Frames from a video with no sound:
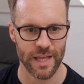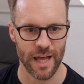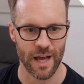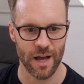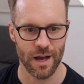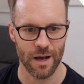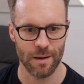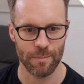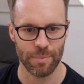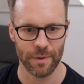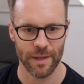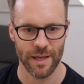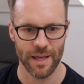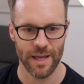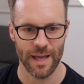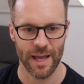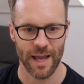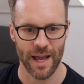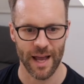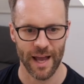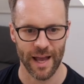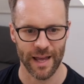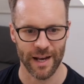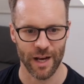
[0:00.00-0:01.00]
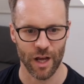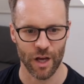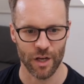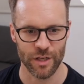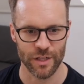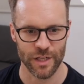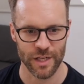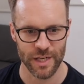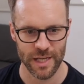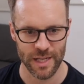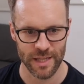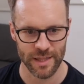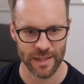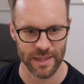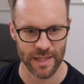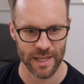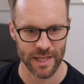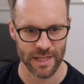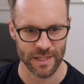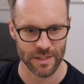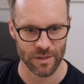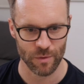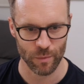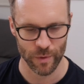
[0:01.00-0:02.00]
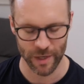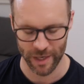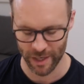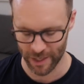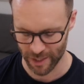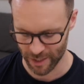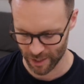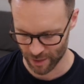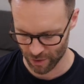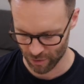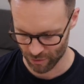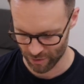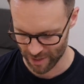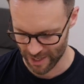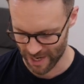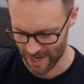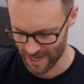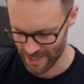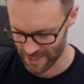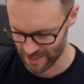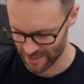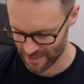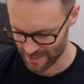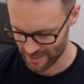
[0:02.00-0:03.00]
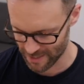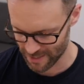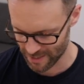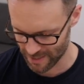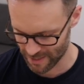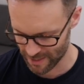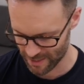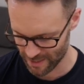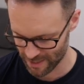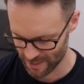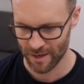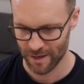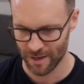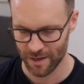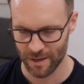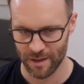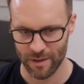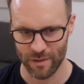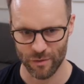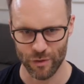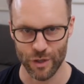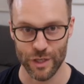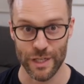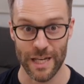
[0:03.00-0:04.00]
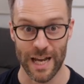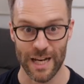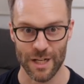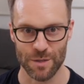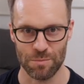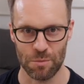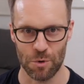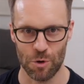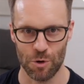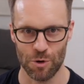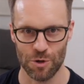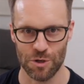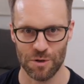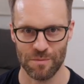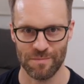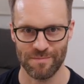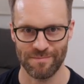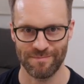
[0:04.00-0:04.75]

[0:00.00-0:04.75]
that up, and underneath this, we are going to create the dashboard.